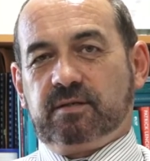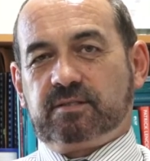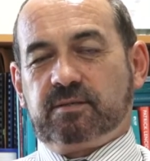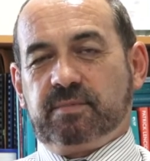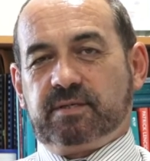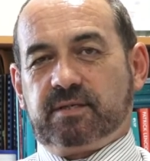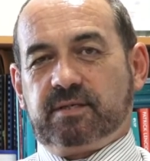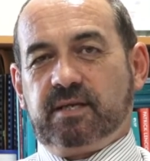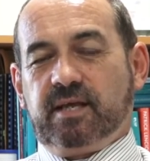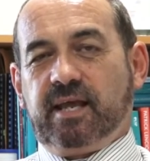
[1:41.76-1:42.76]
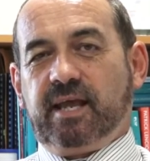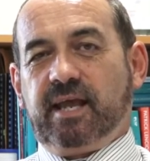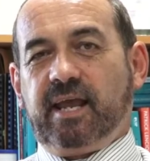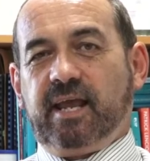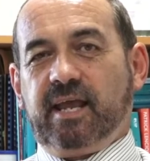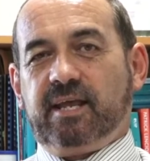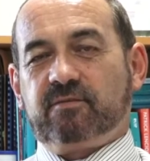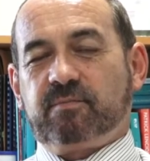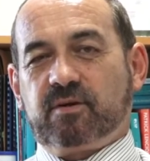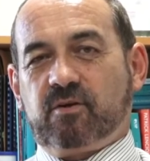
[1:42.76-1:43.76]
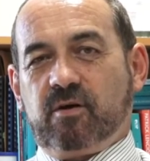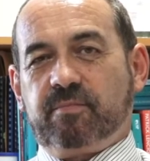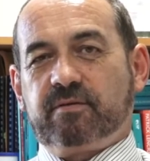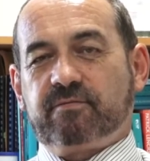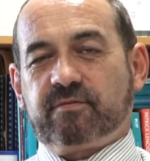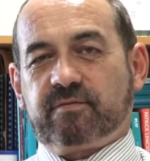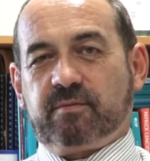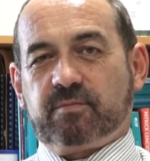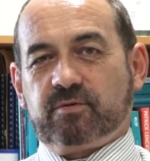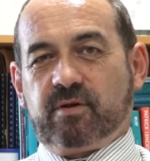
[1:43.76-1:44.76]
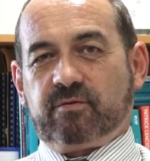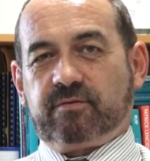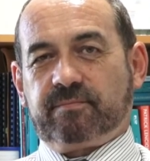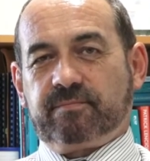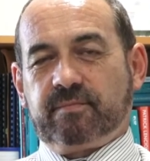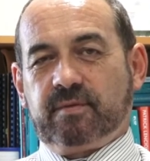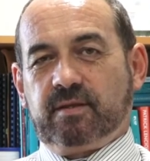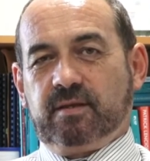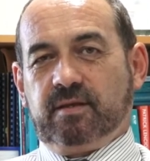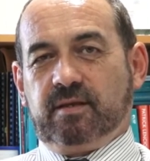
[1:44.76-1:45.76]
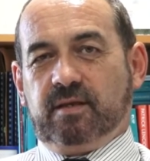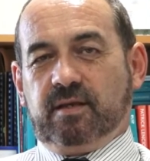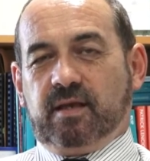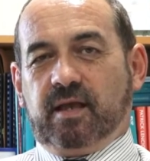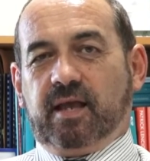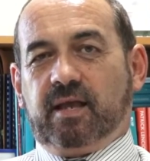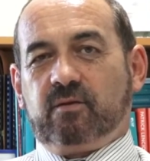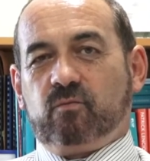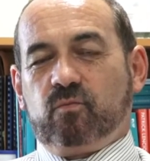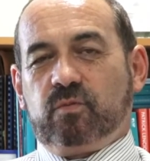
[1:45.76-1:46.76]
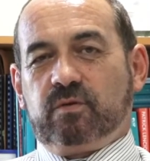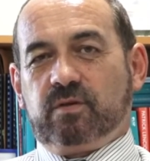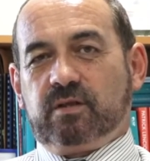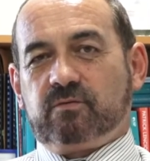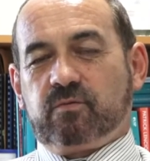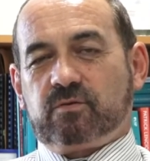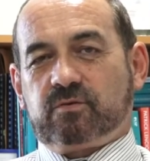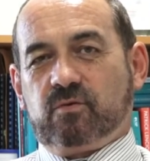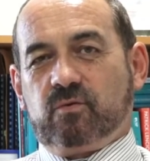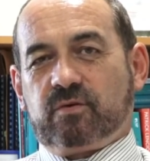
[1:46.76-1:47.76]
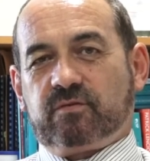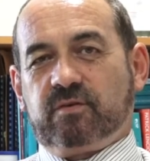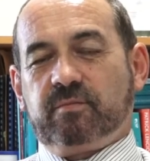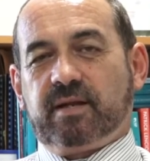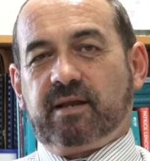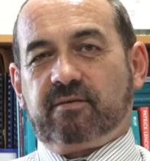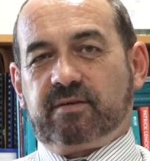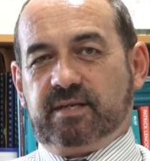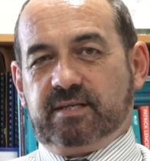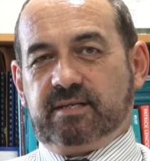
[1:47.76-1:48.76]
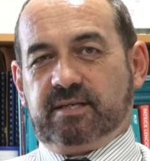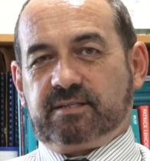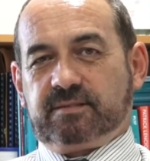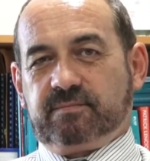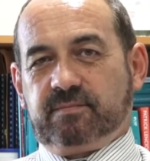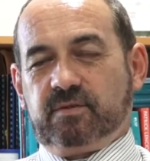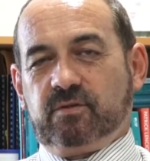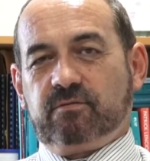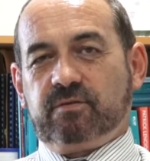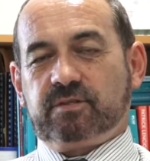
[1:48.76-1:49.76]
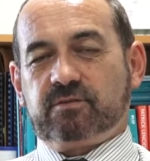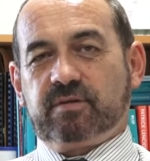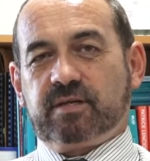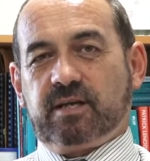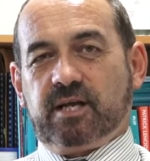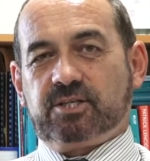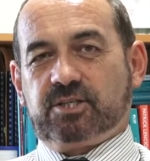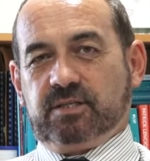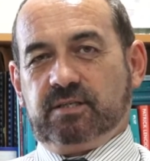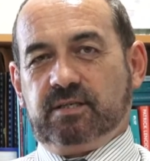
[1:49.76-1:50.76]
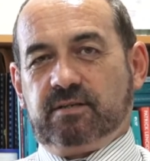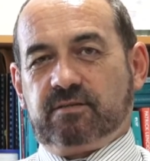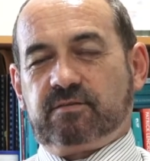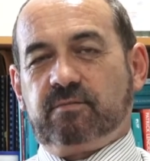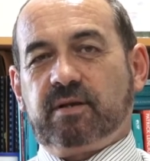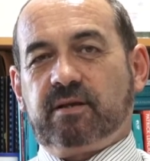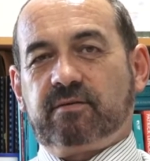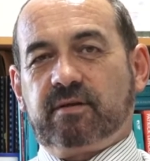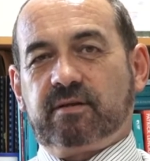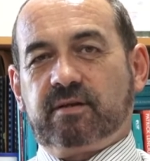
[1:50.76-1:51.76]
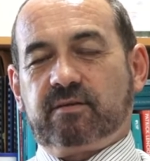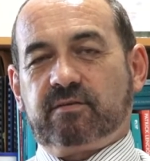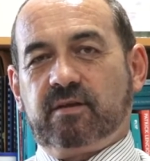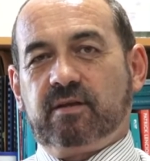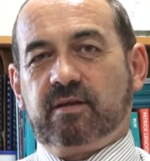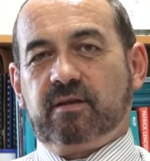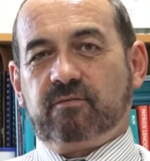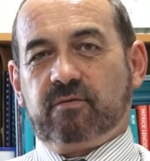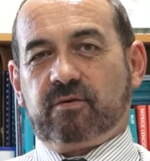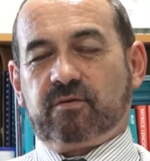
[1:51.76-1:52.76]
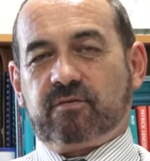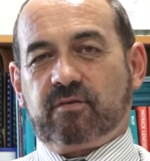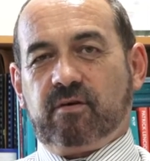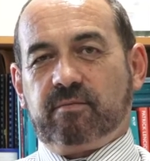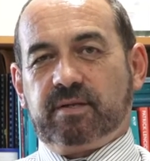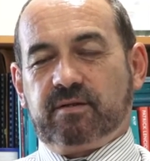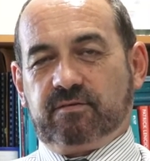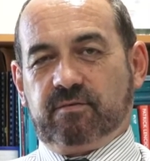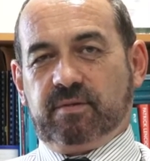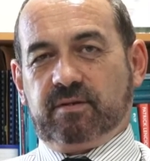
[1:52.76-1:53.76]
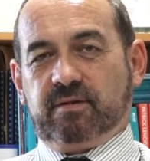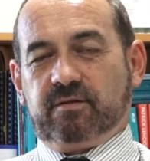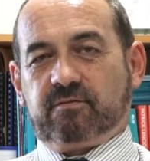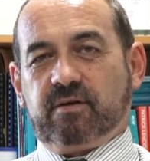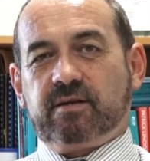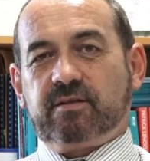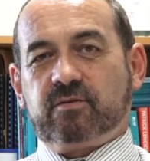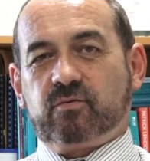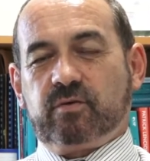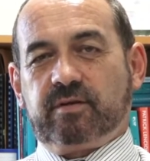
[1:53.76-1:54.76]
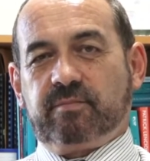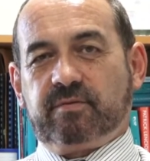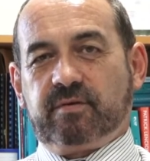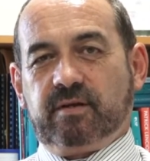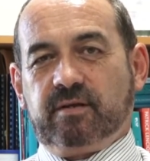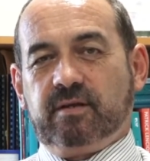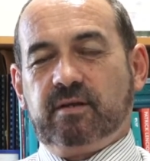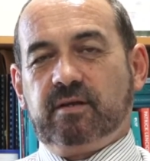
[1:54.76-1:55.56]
submitted has been copied from somewhere else. And this is what's called a similarity index. The university regulation, the similarity index for an assignment submitted is greater than 20%.